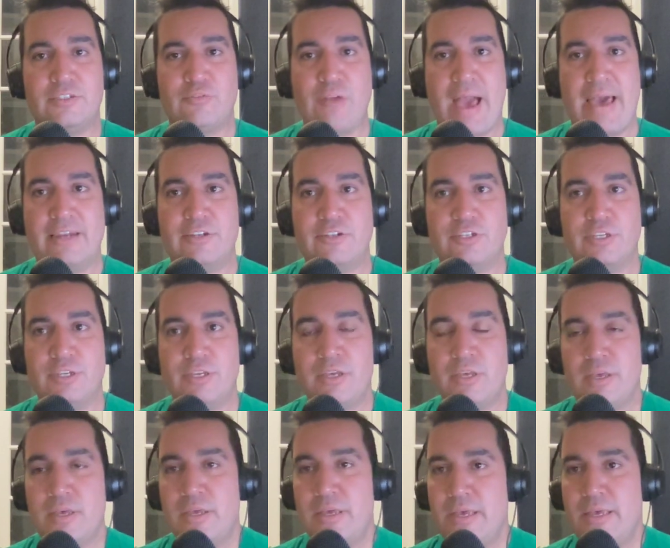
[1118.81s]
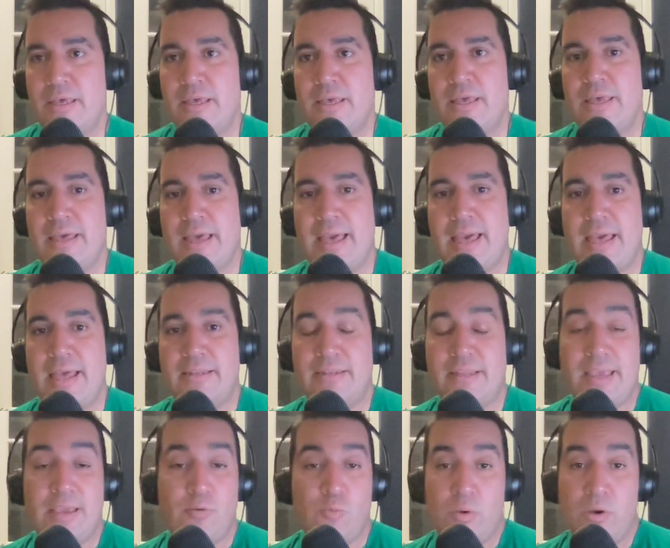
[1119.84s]
strategy.
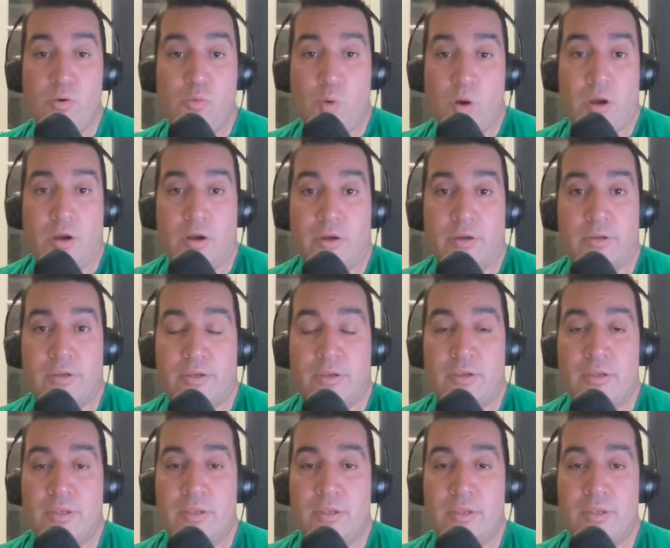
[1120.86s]
And it will work.